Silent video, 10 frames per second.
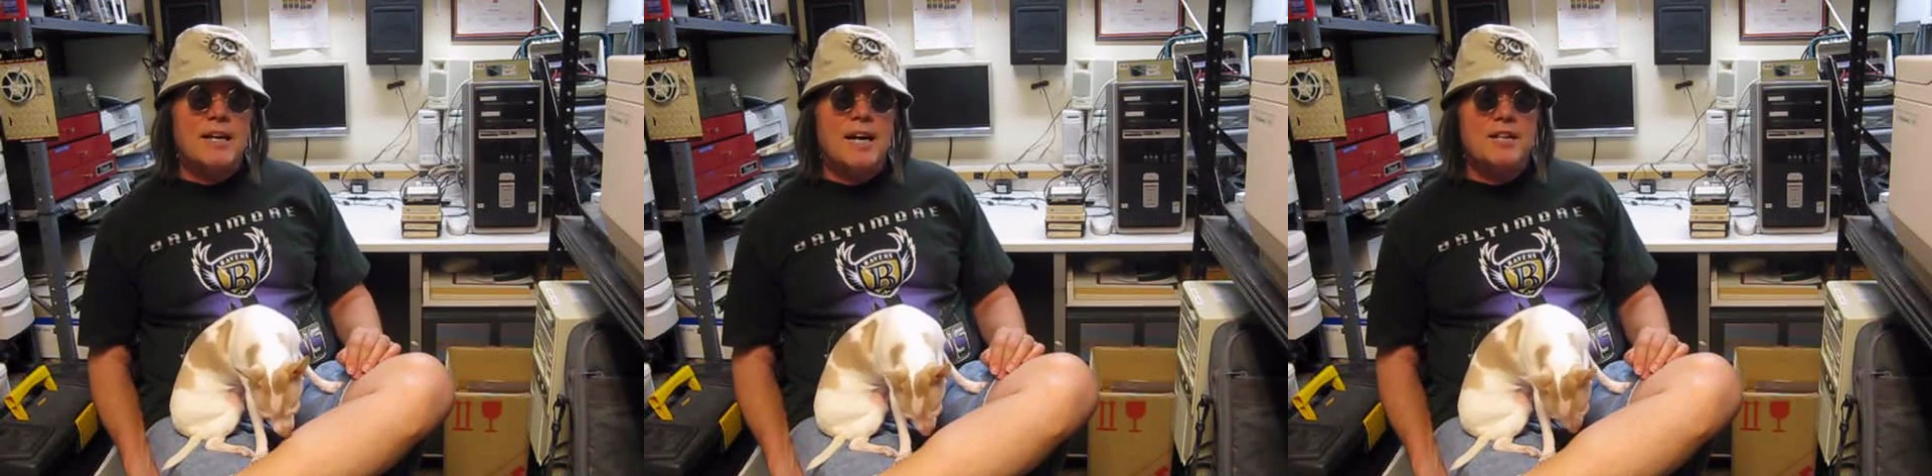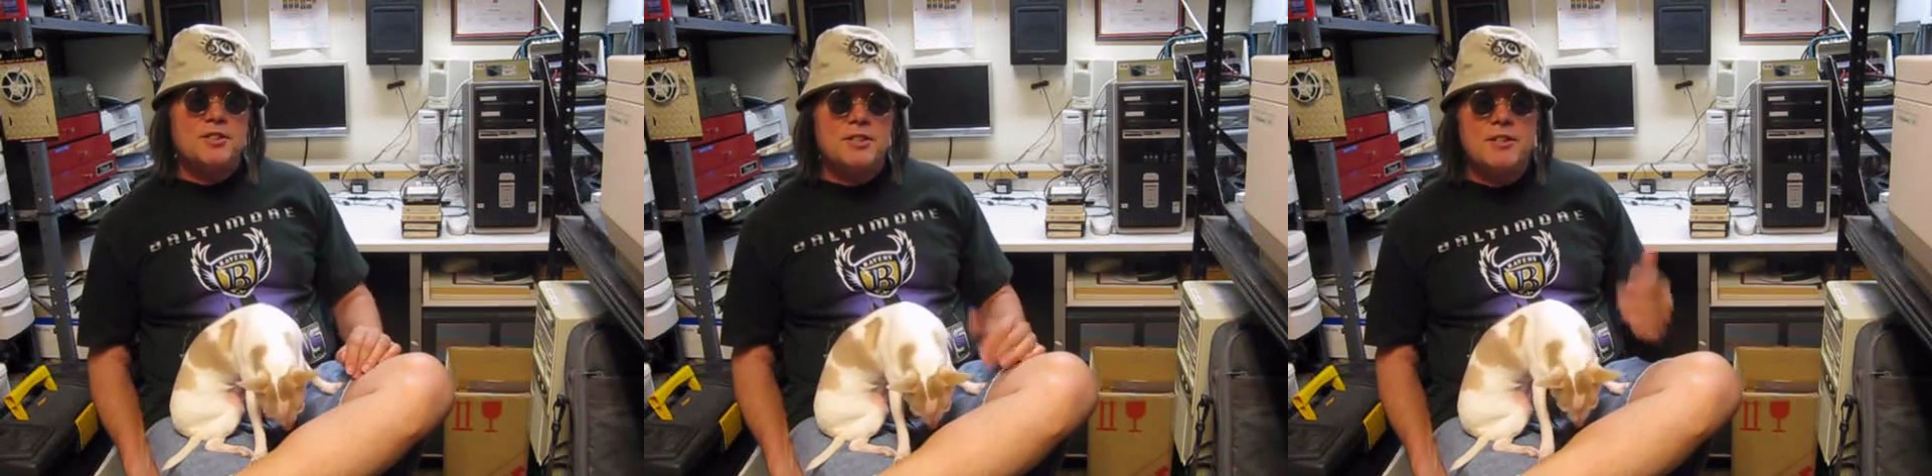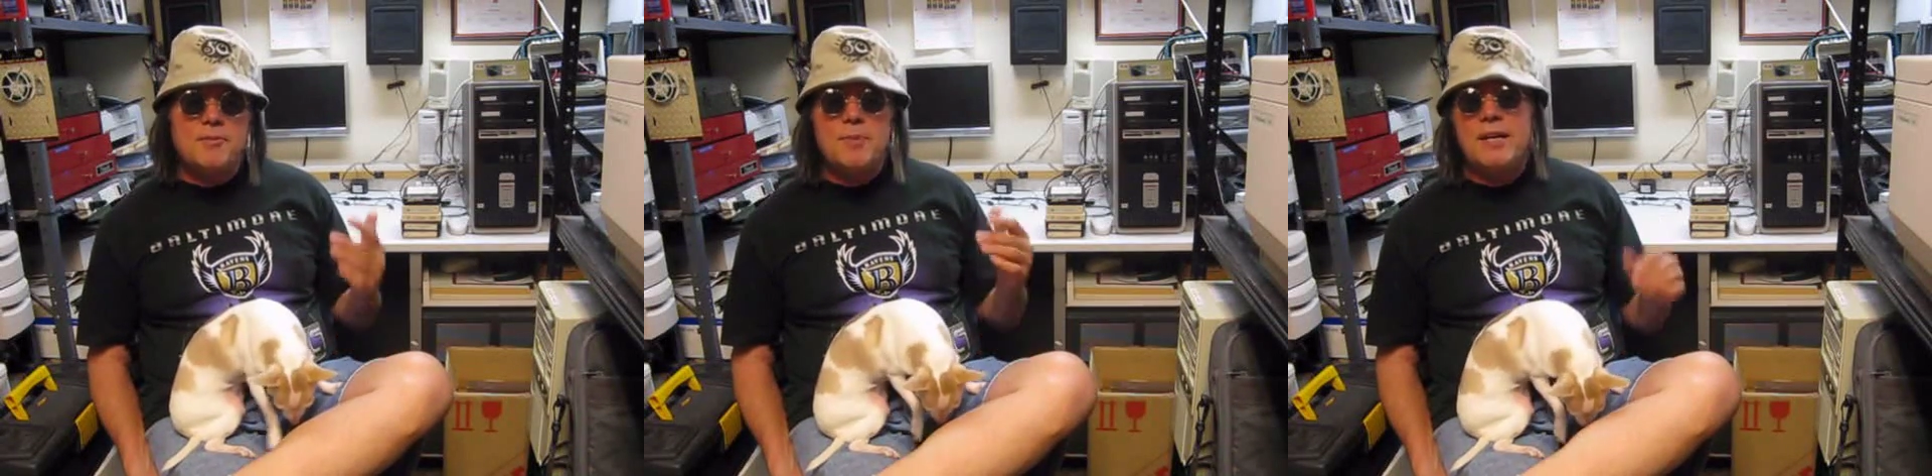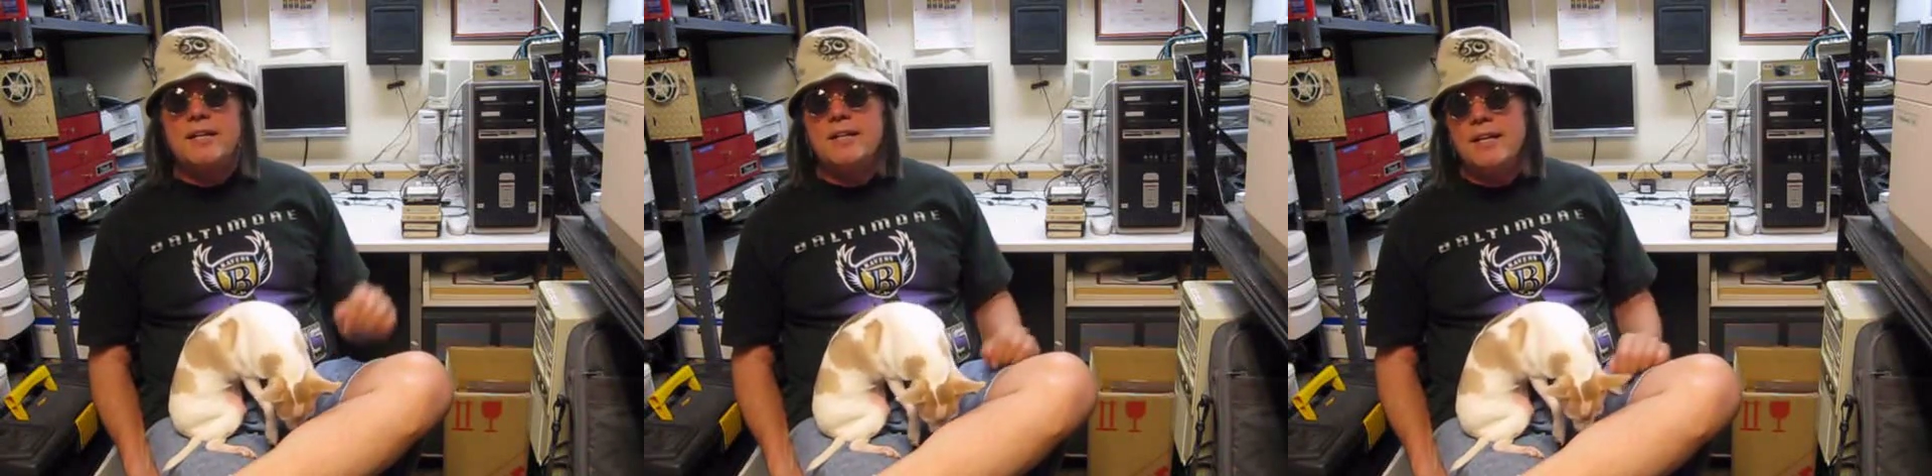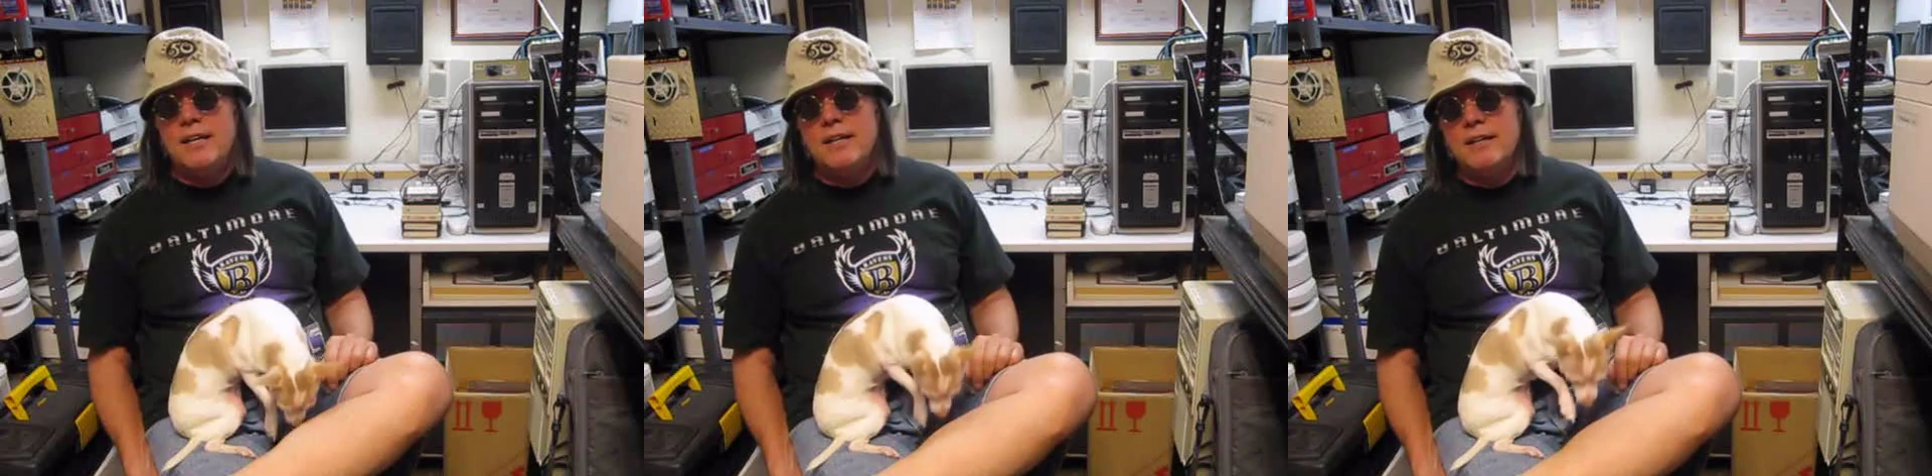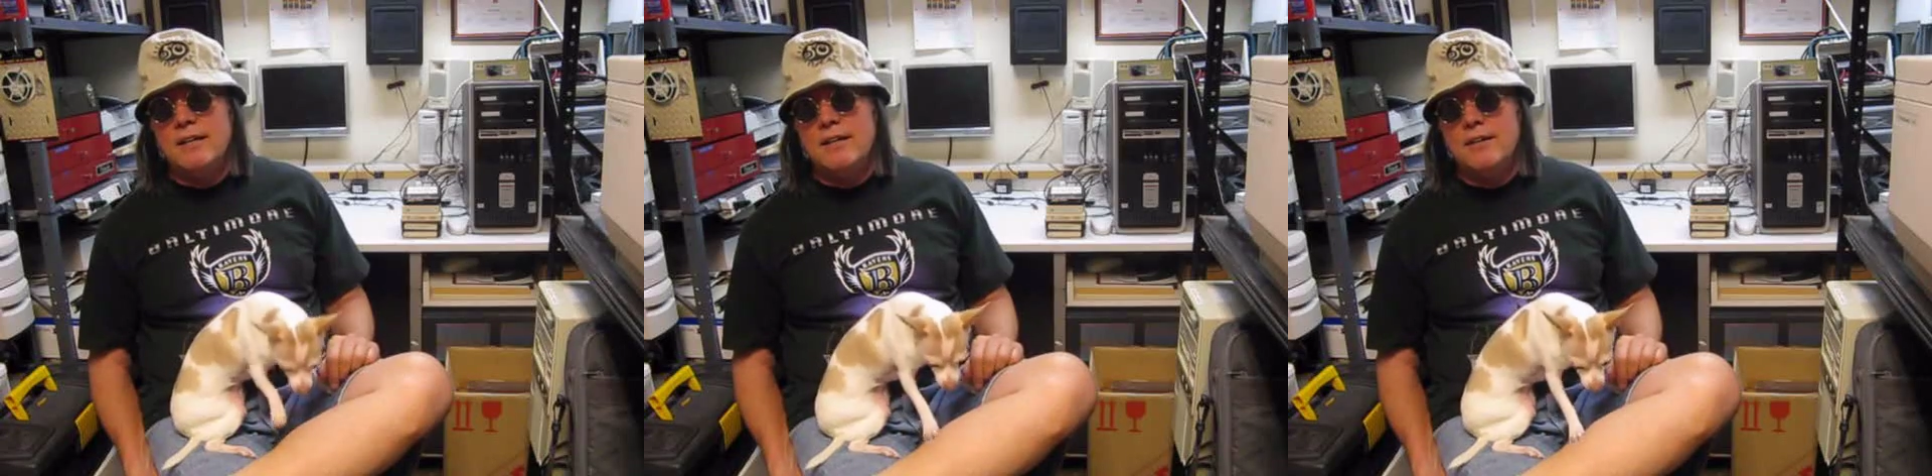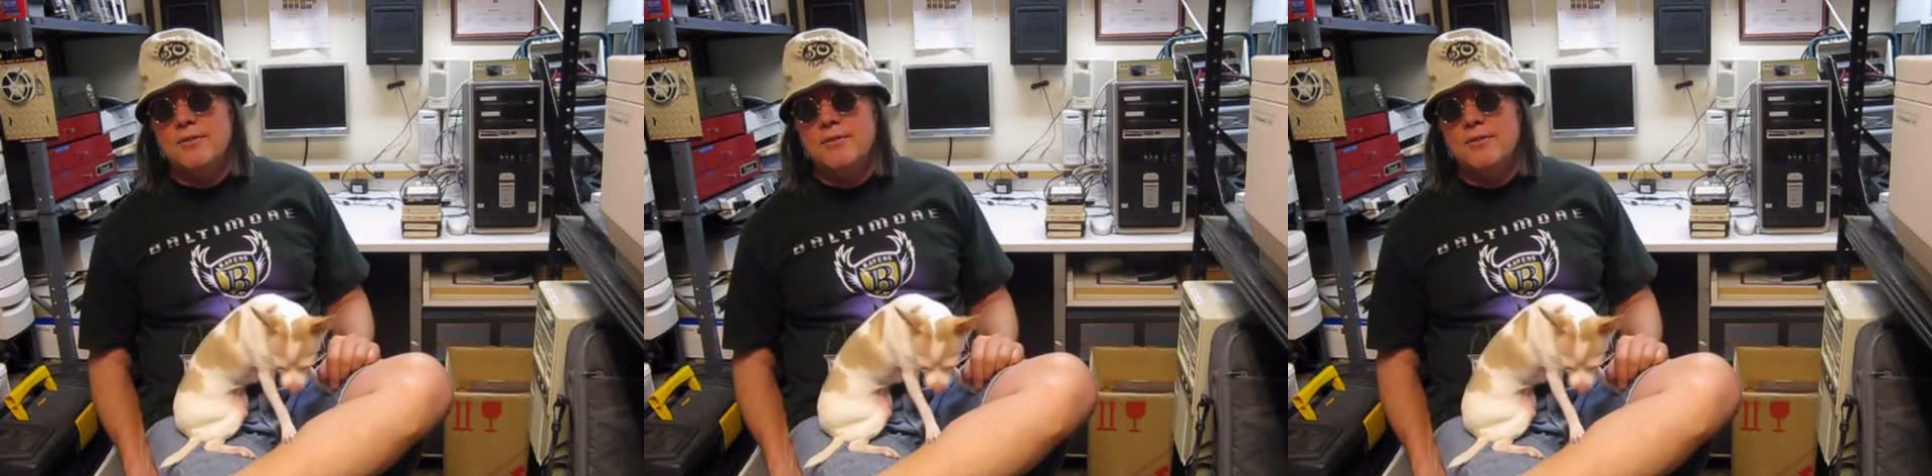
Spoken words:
I should have made a